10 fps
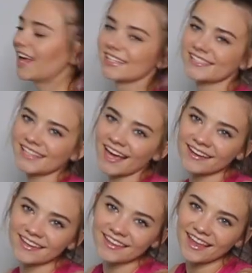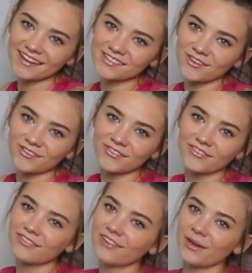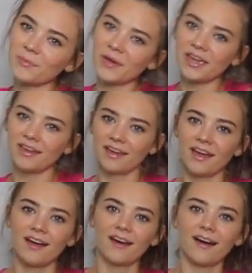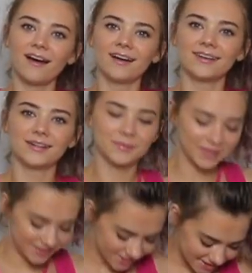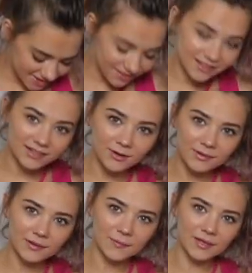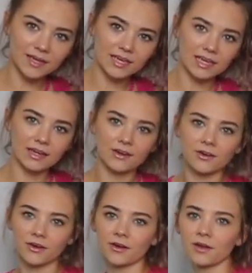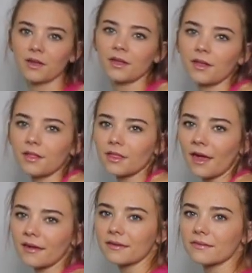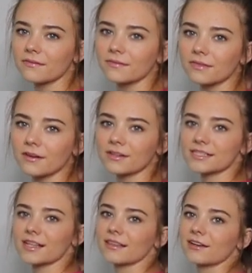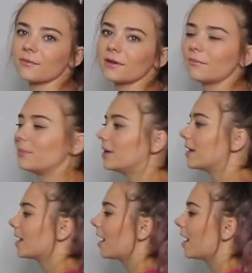sadly they don't fit me. They're just a little bit big here. Like, they're just a little bit big